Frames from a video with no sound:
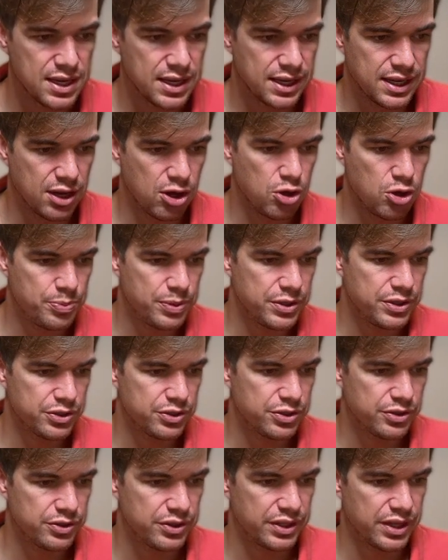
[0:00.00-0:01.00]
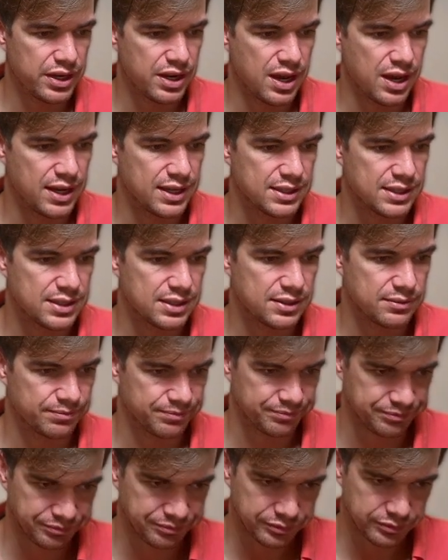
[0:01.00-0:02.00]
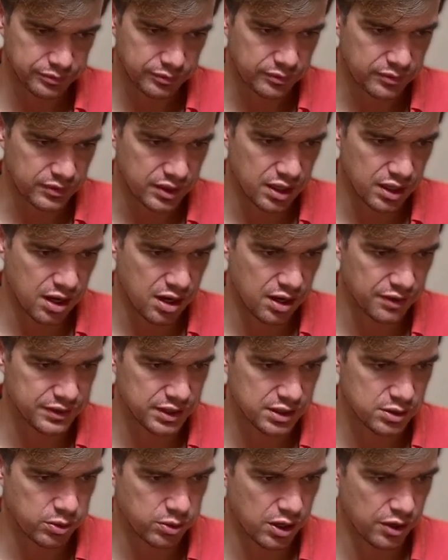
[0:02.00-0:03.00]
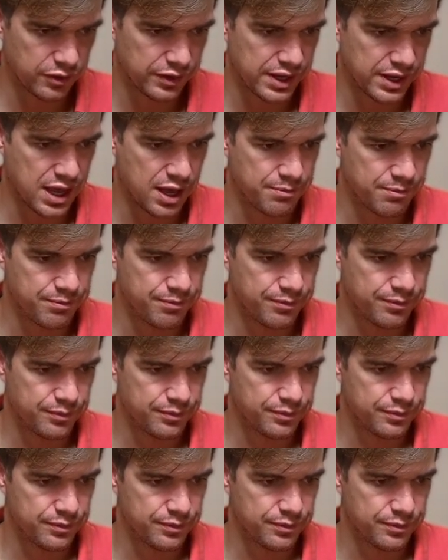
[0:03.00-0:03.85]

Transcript: It opened during the night after 12 a.m.